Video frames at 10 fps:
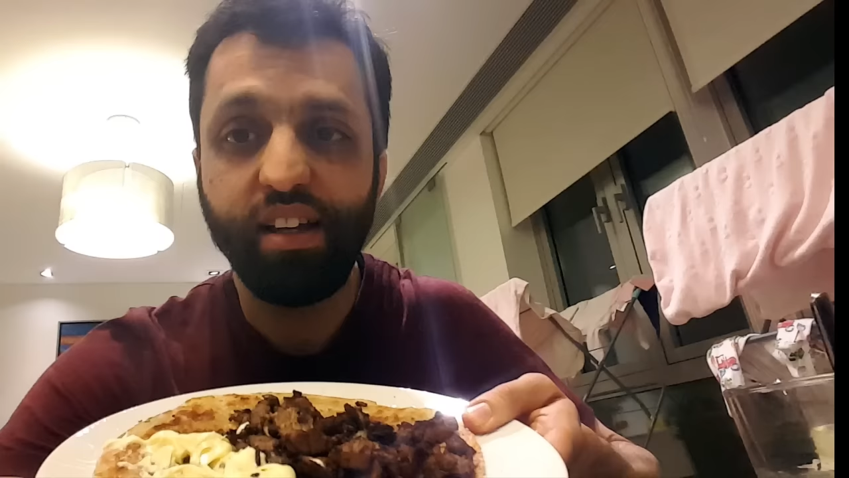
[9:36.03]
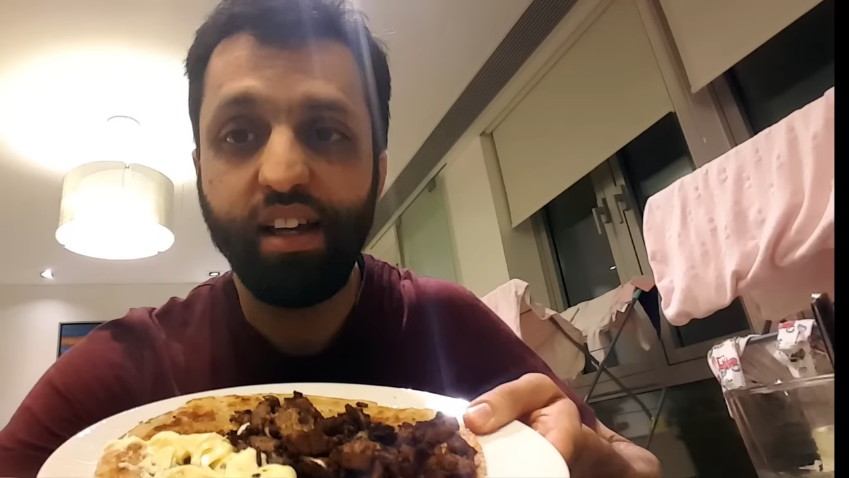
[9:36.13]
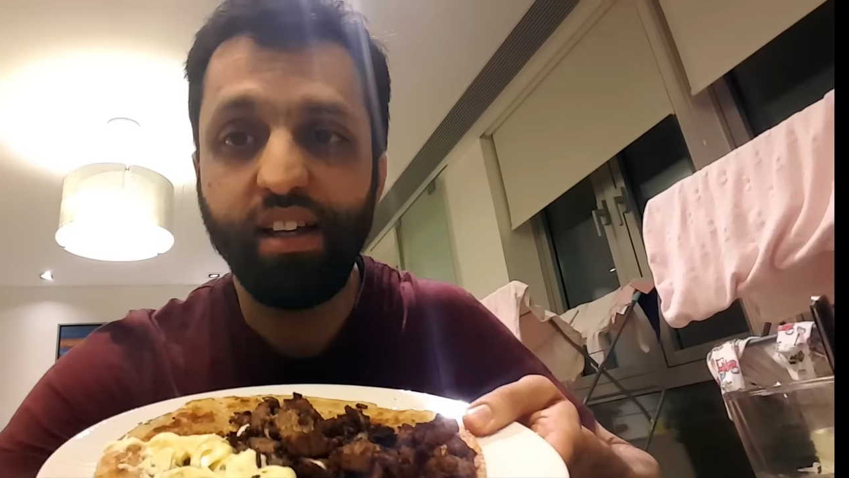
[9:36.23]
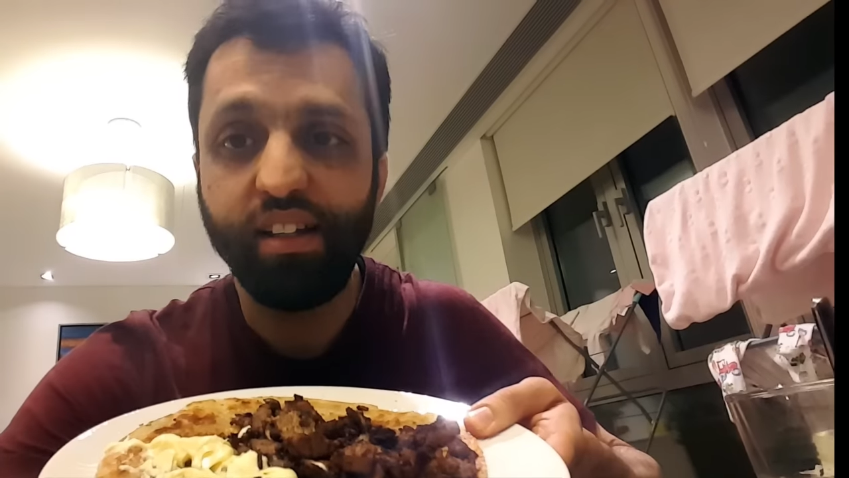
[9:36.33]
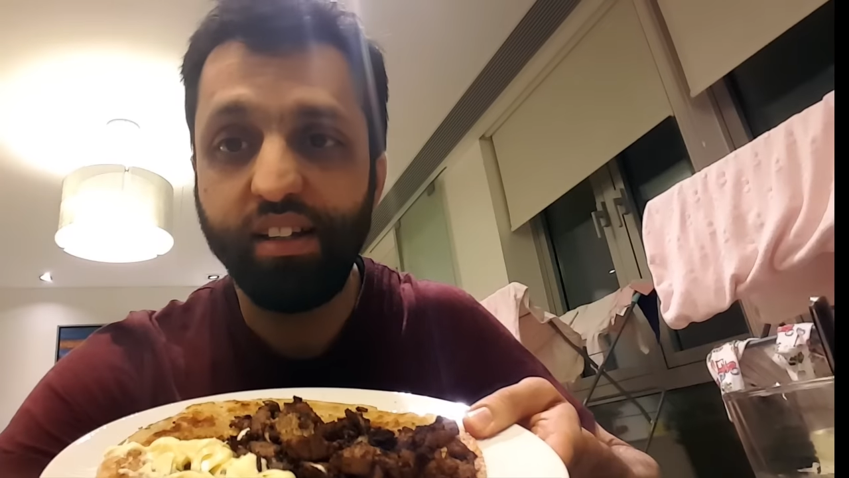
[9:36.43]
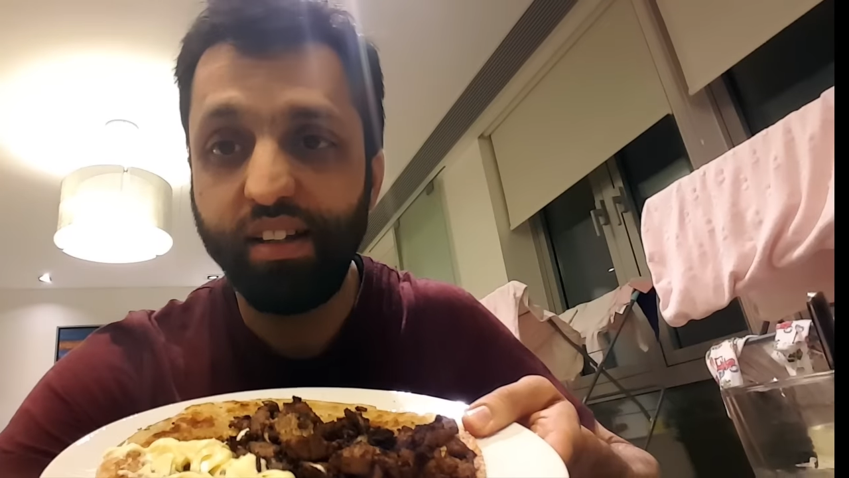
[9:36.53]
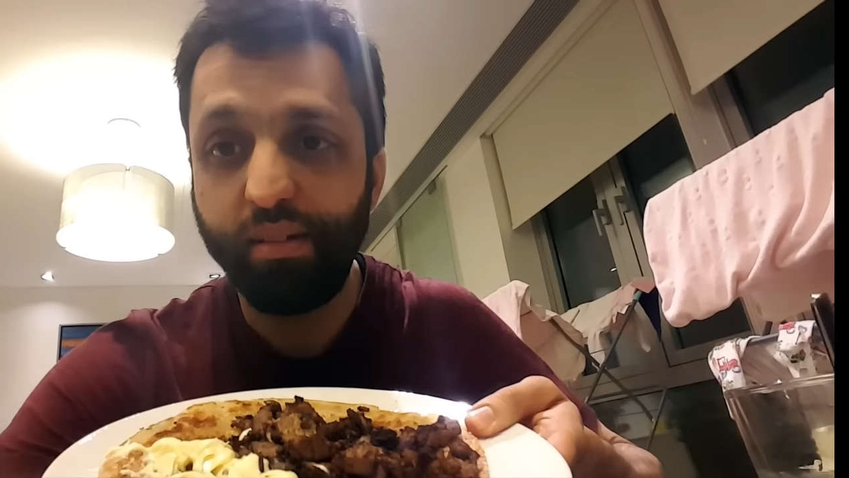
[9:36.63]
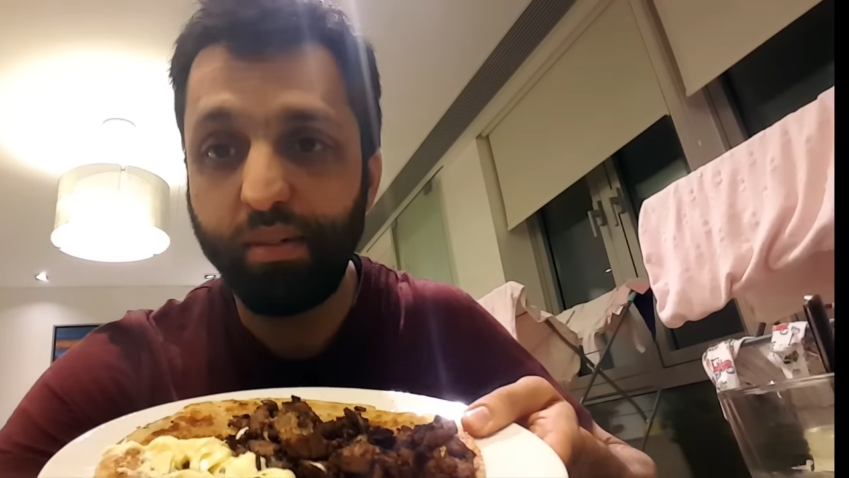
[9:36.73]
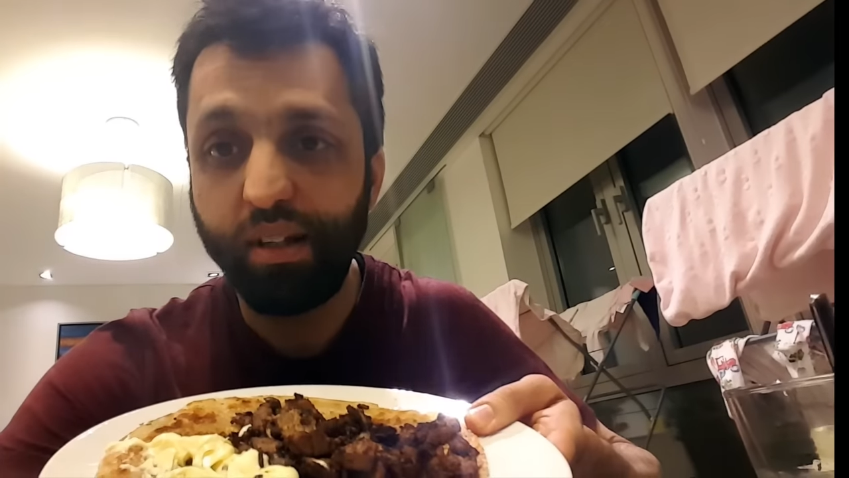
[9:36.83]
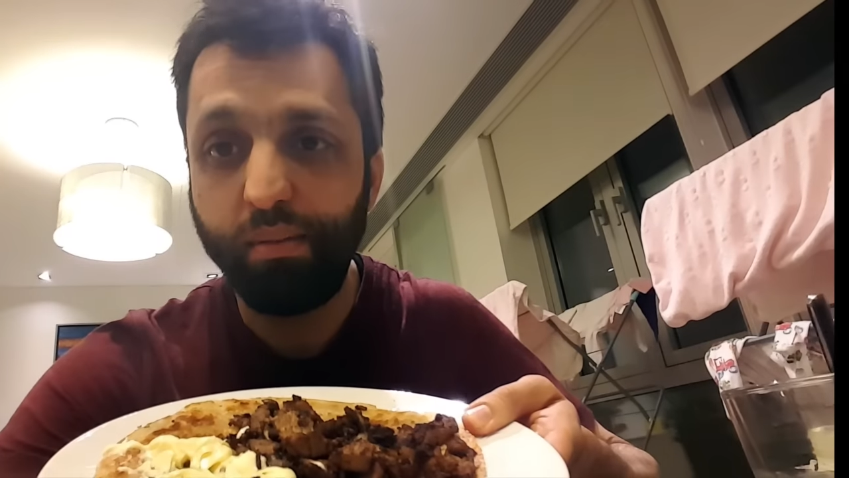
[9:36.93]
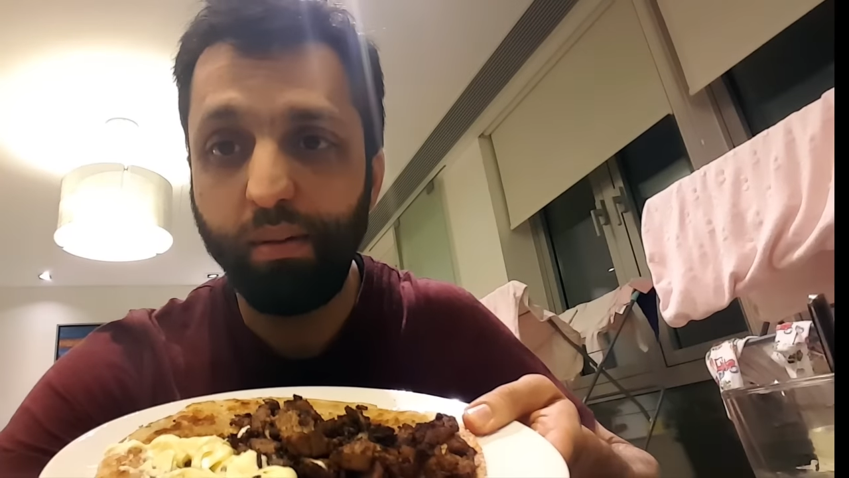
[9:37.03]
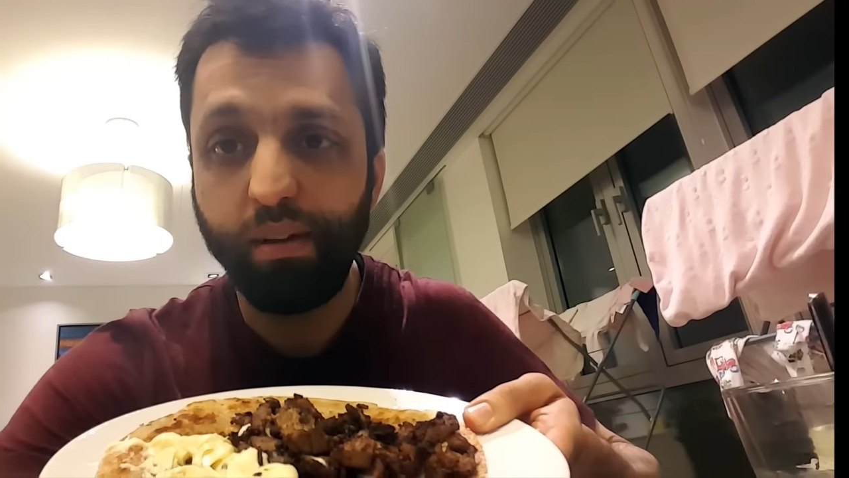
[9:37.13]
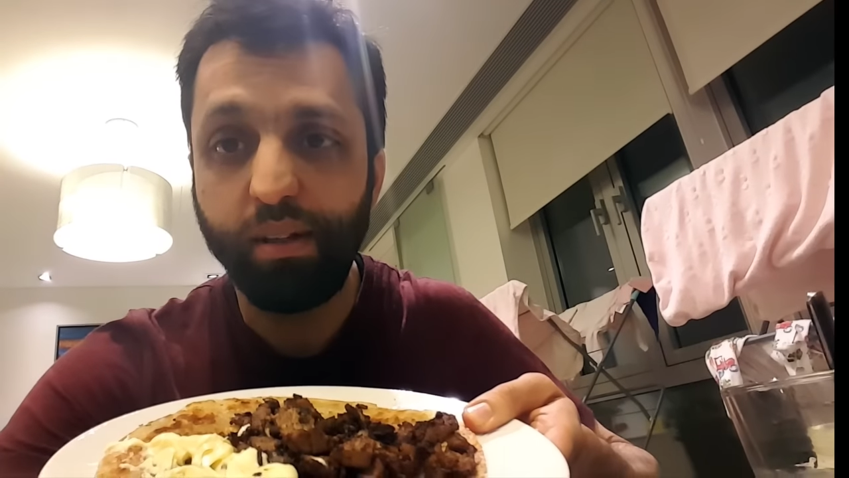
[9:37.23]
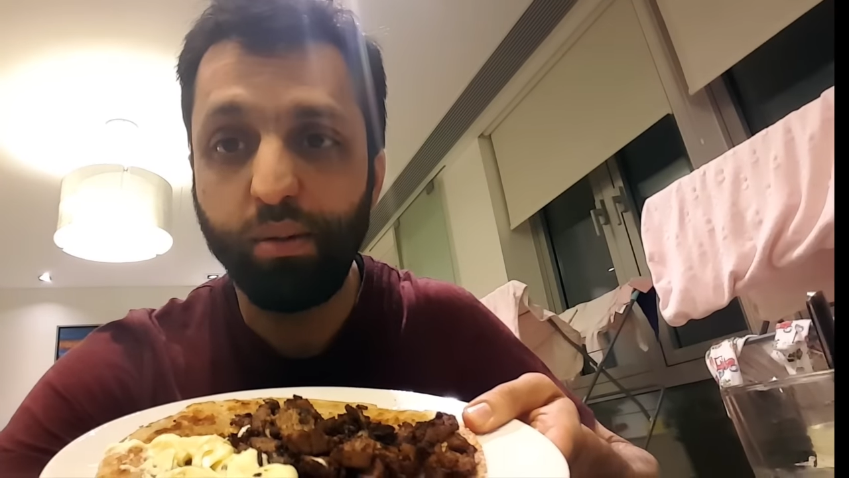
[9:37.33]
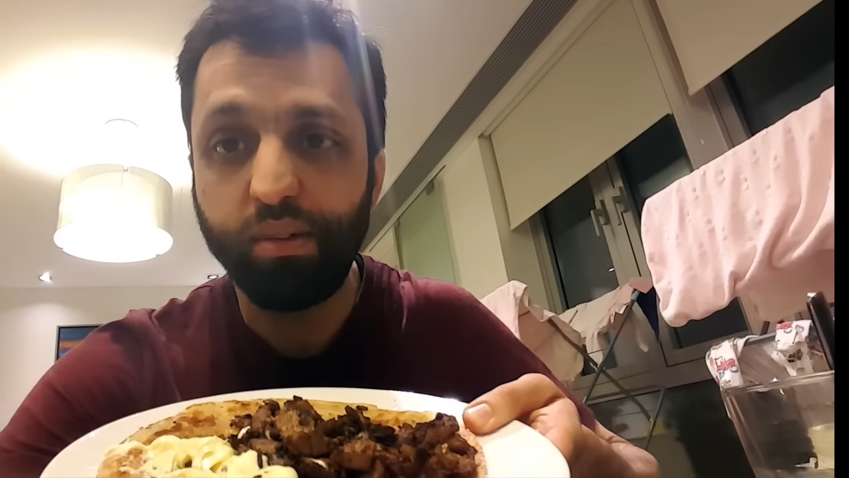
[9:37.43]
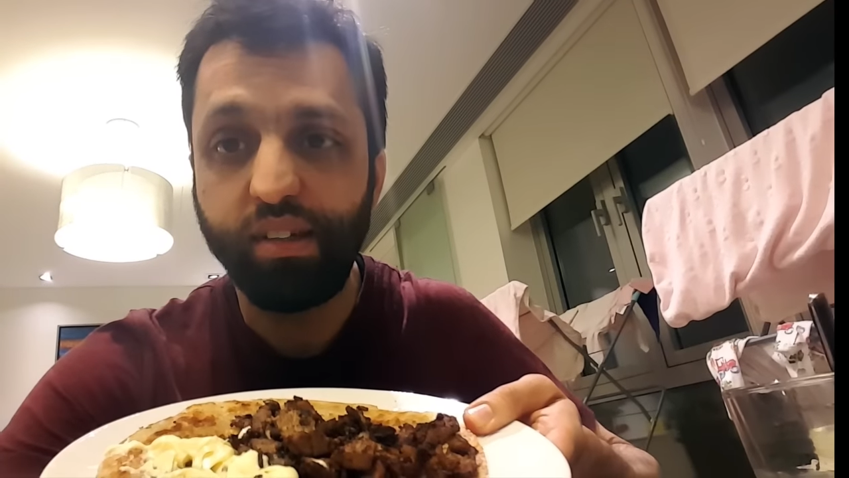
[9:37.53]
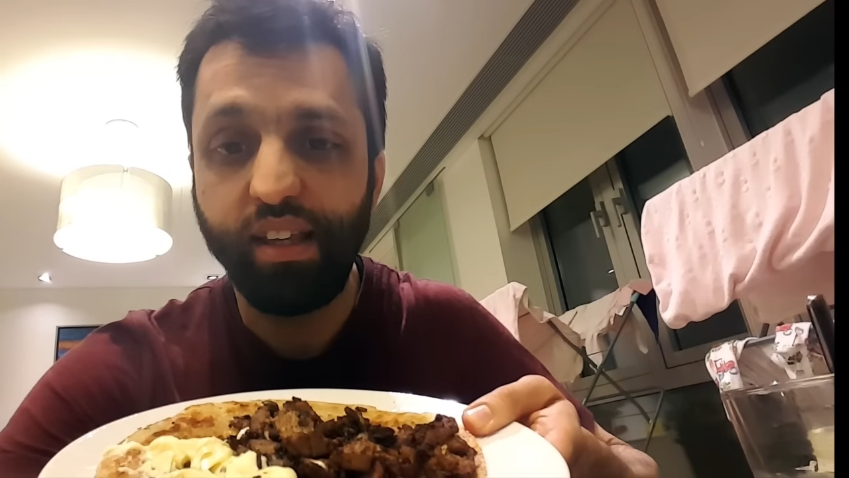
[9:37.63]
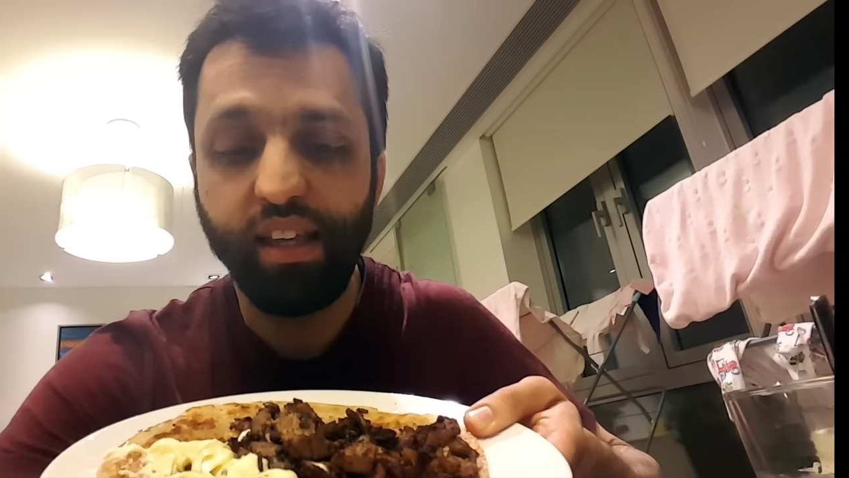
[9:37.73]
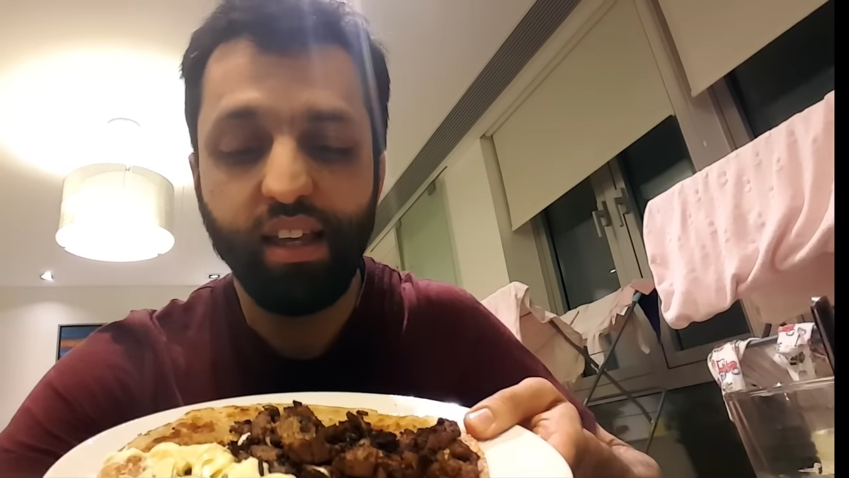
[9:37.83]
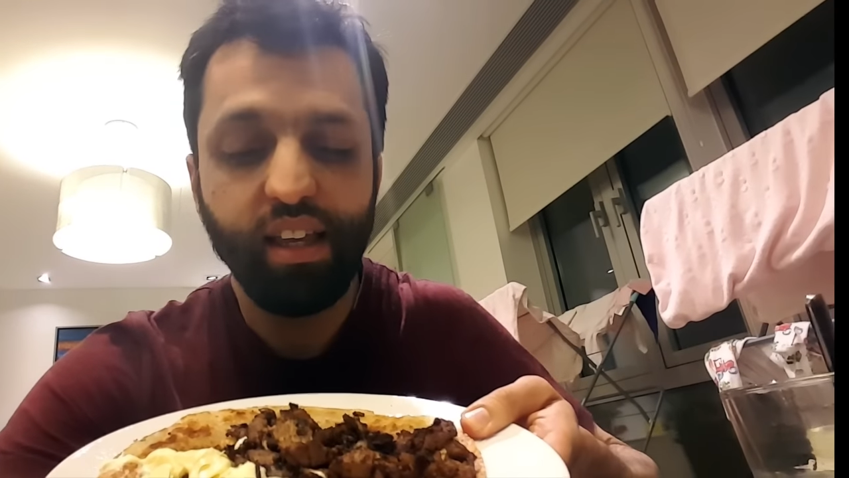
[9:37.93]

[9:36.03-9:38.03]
and I'm going to be a bit naughty